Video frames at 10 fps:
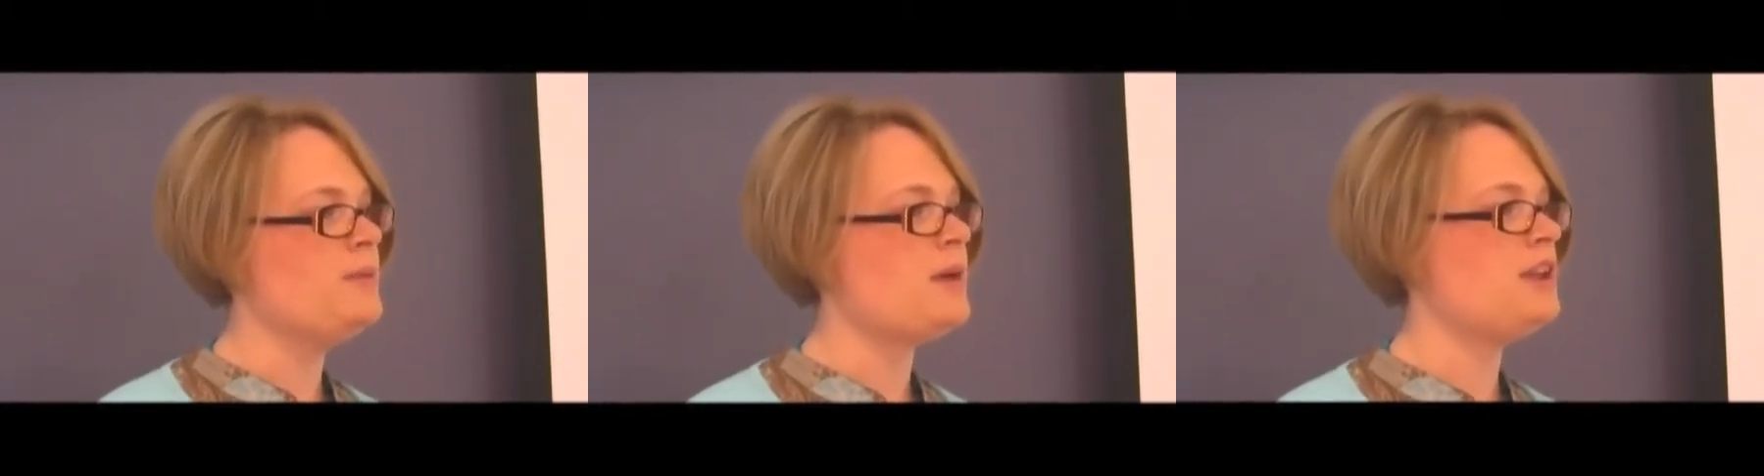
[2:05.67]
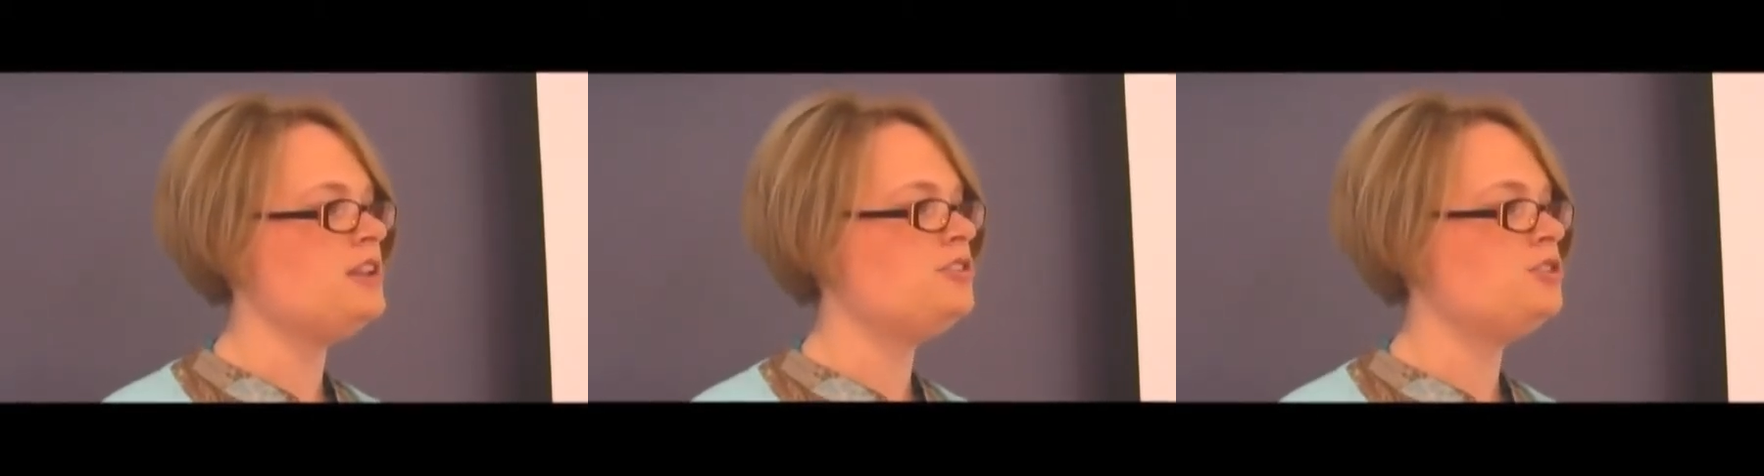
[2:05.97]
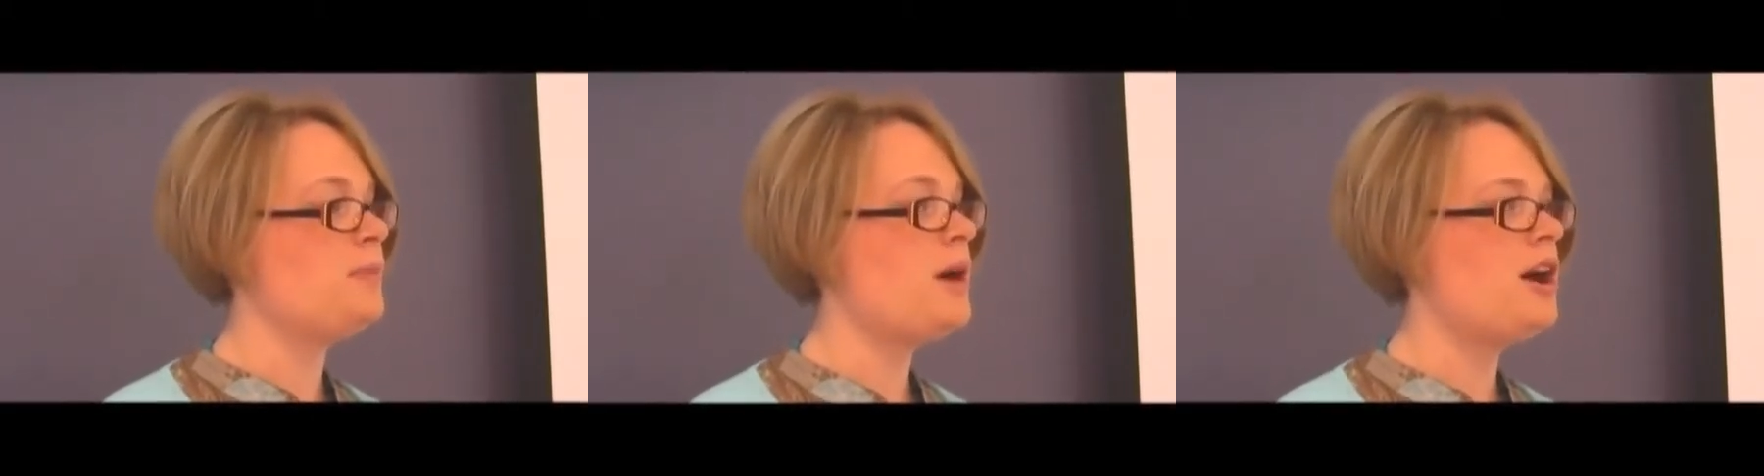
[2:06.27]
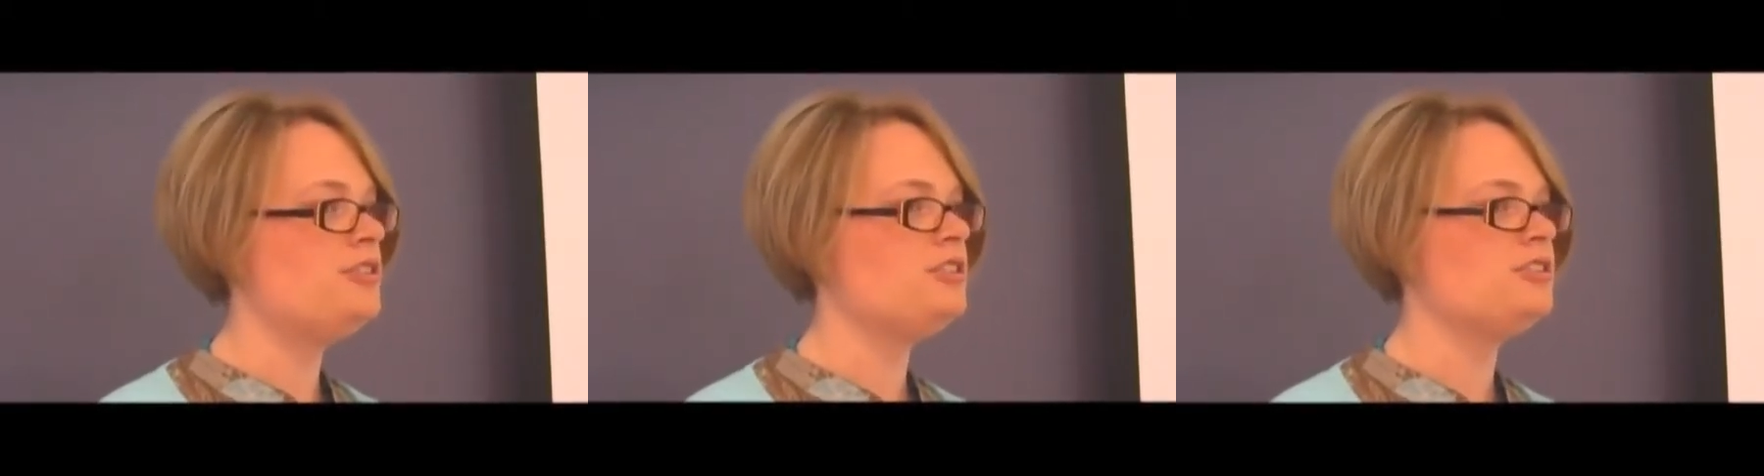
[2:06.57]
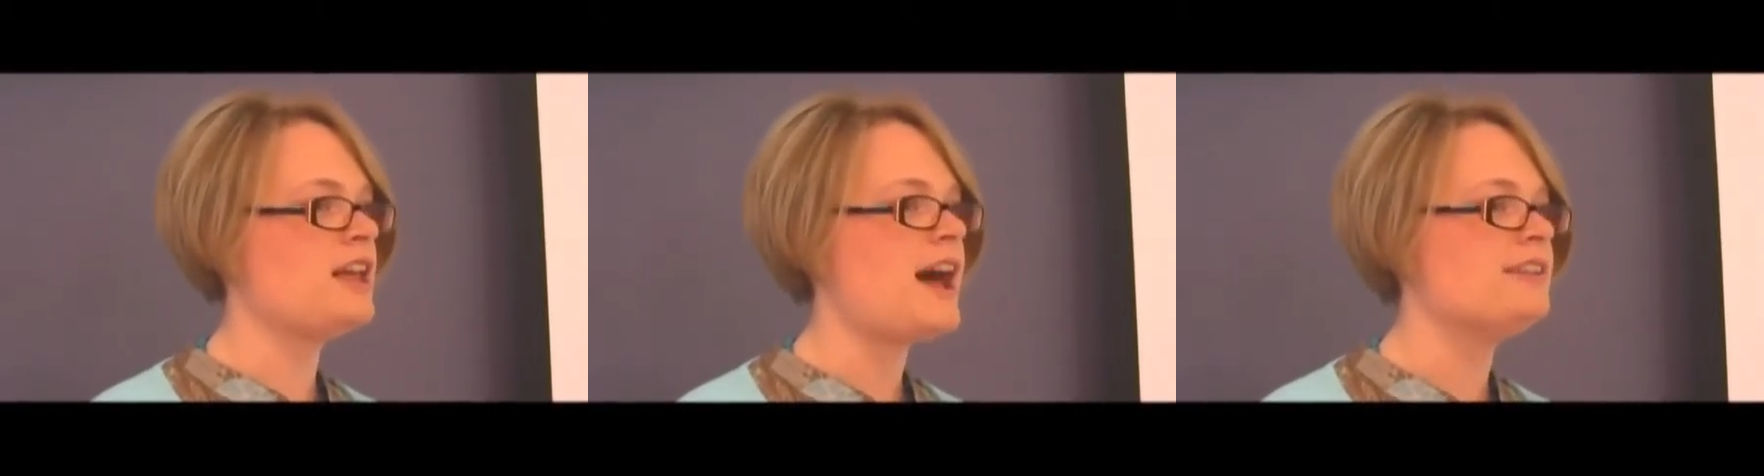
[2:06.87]
he managed to
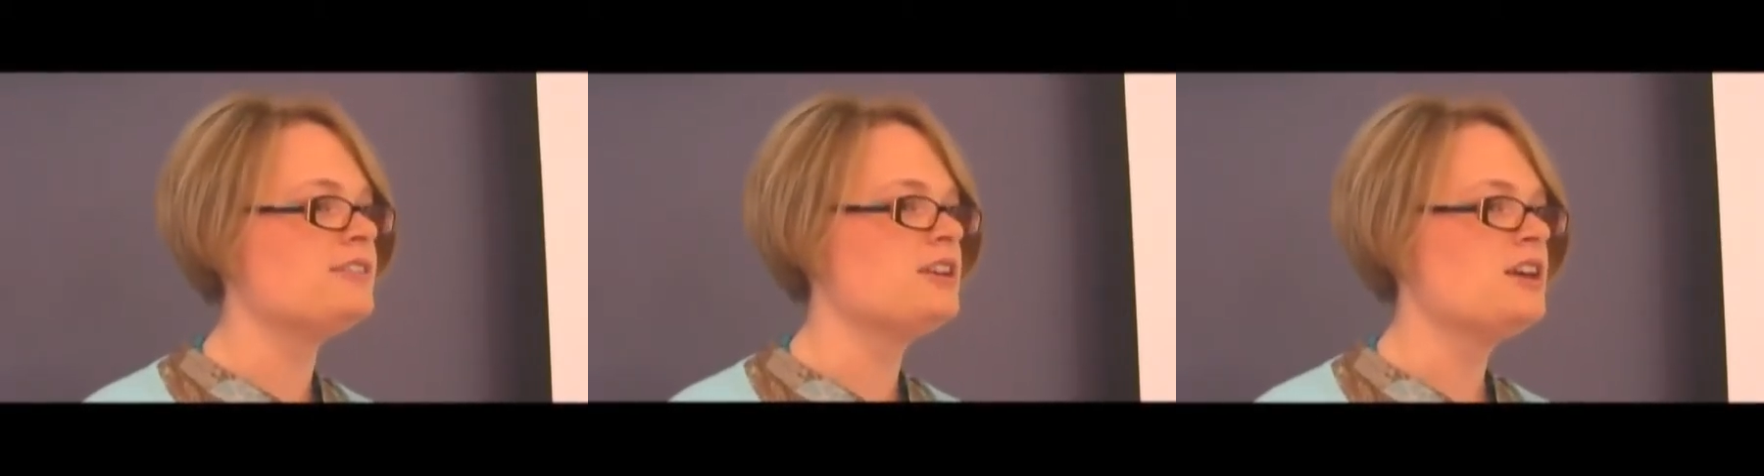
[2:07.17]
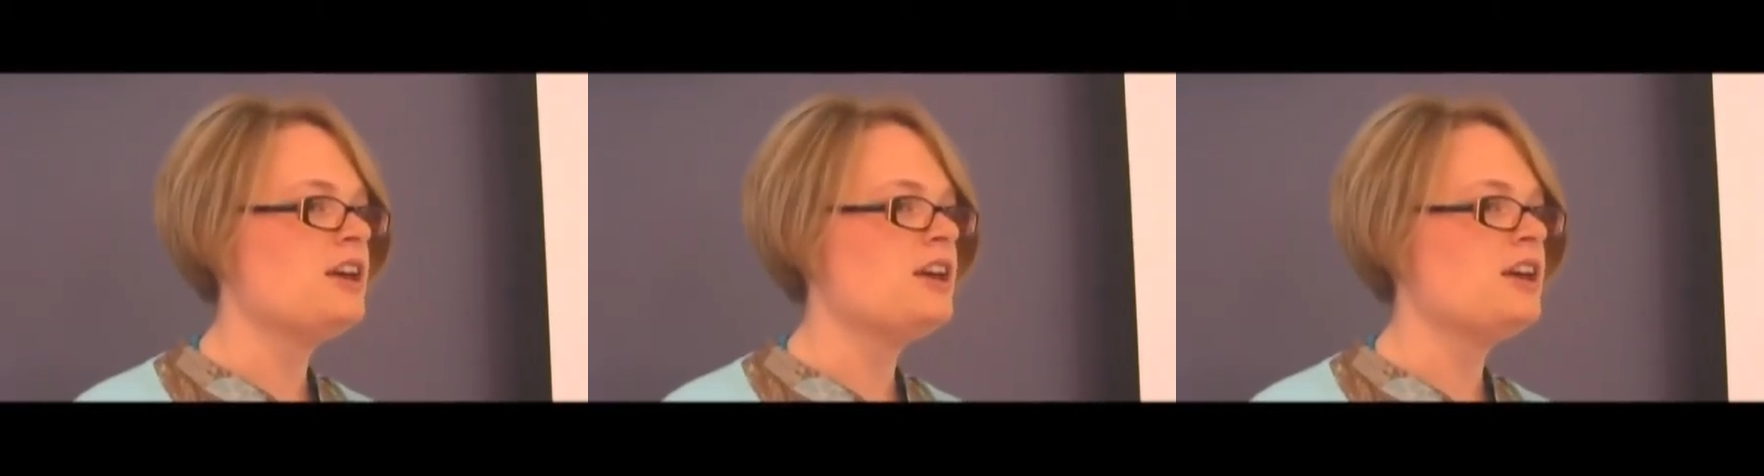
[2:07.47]
purchase land,